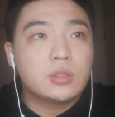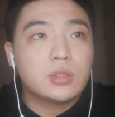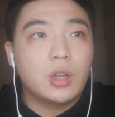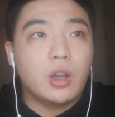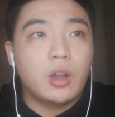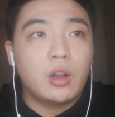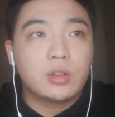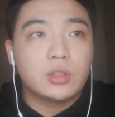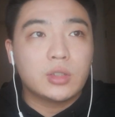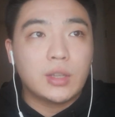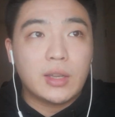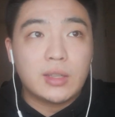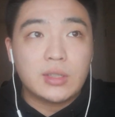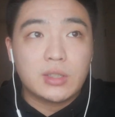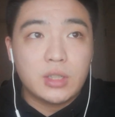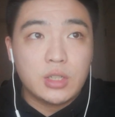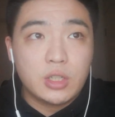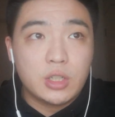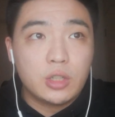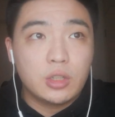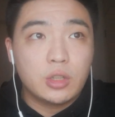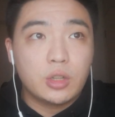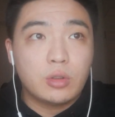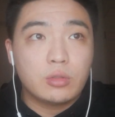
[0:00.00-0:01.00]

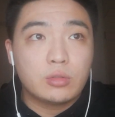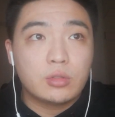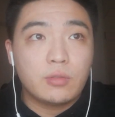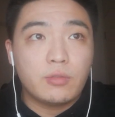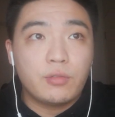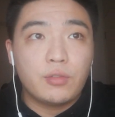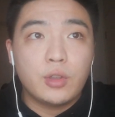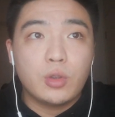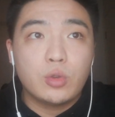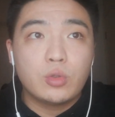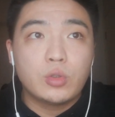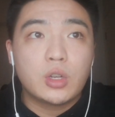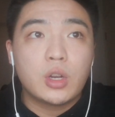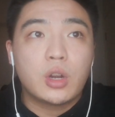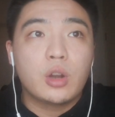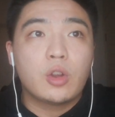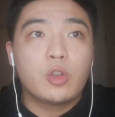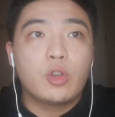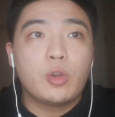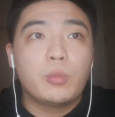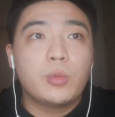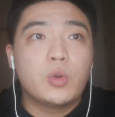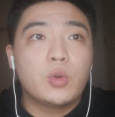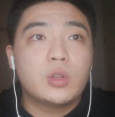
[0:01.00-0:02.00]
organization's future
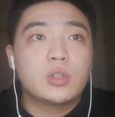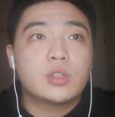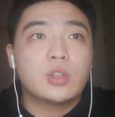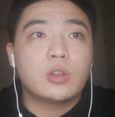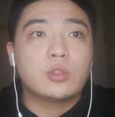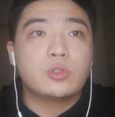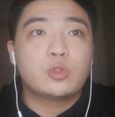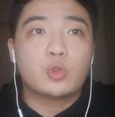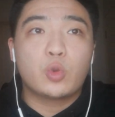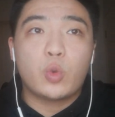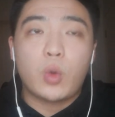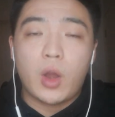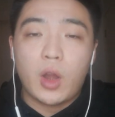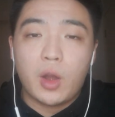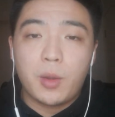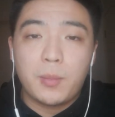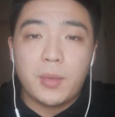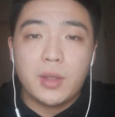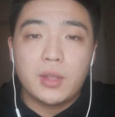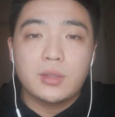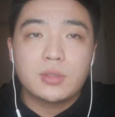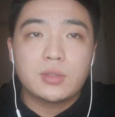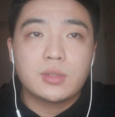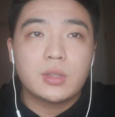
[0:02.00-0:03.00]
human resource
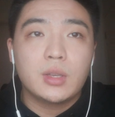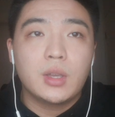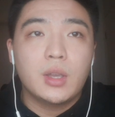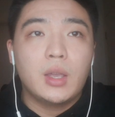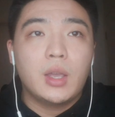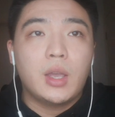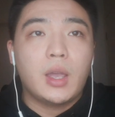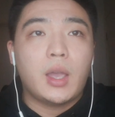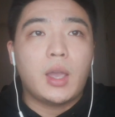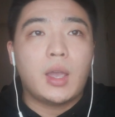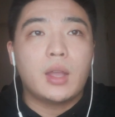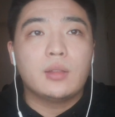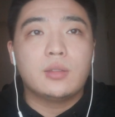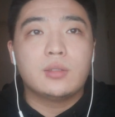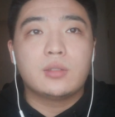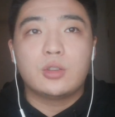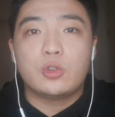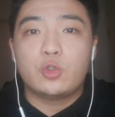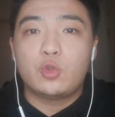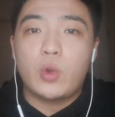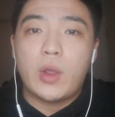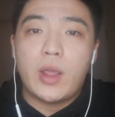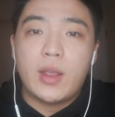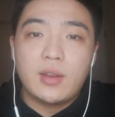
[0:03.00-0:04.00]
requirements and
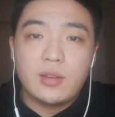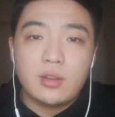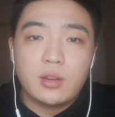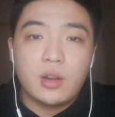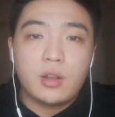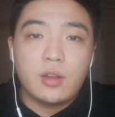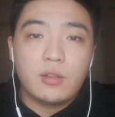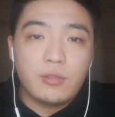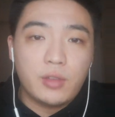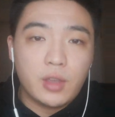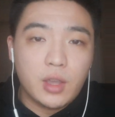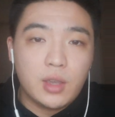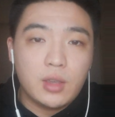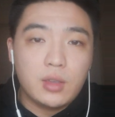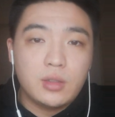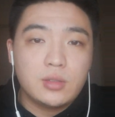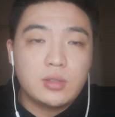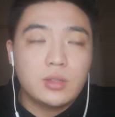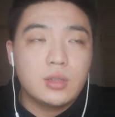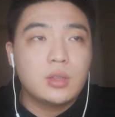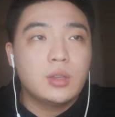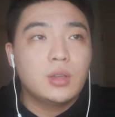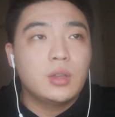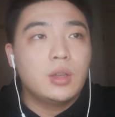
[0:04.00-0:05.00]
the range of
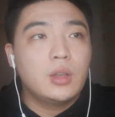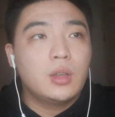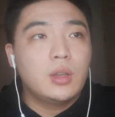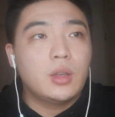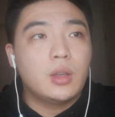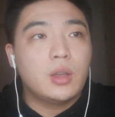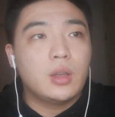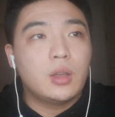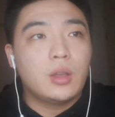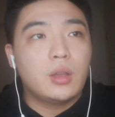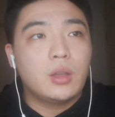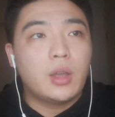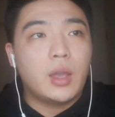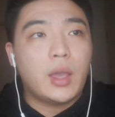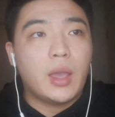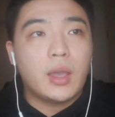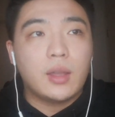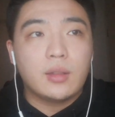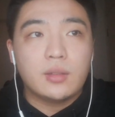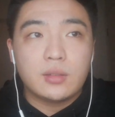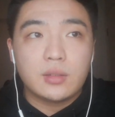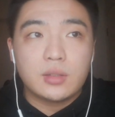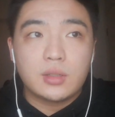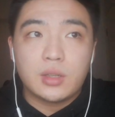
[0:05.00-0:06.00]
it
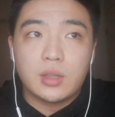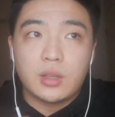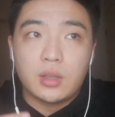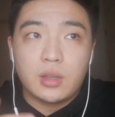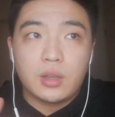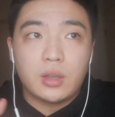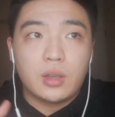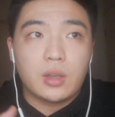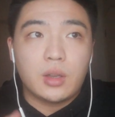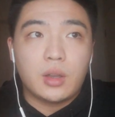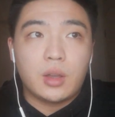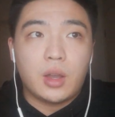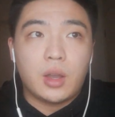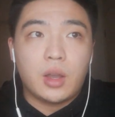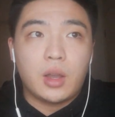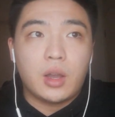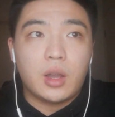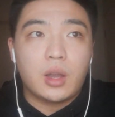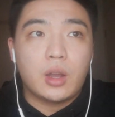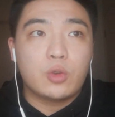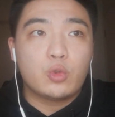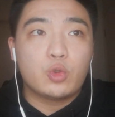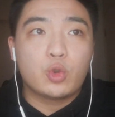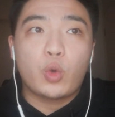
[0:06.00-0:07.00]
and the
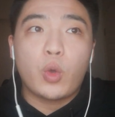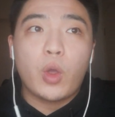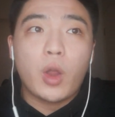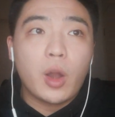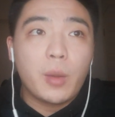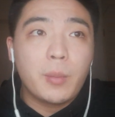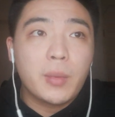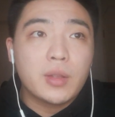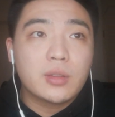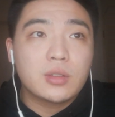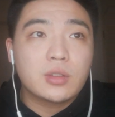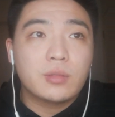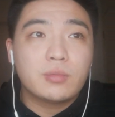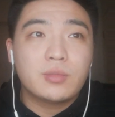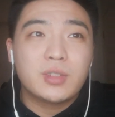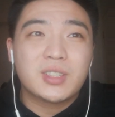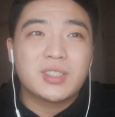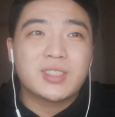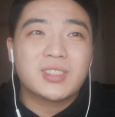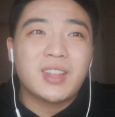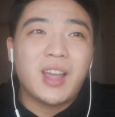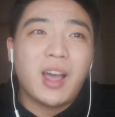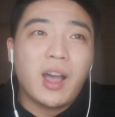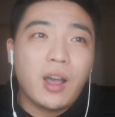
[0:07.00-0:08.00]
requirements of the
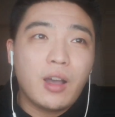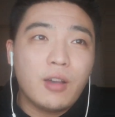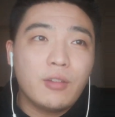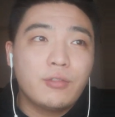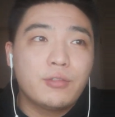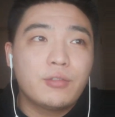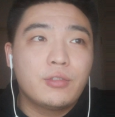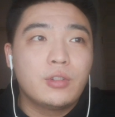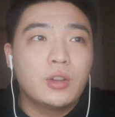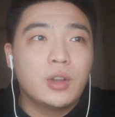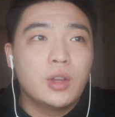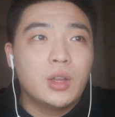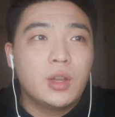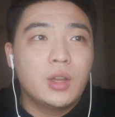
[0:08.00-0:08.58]
staff,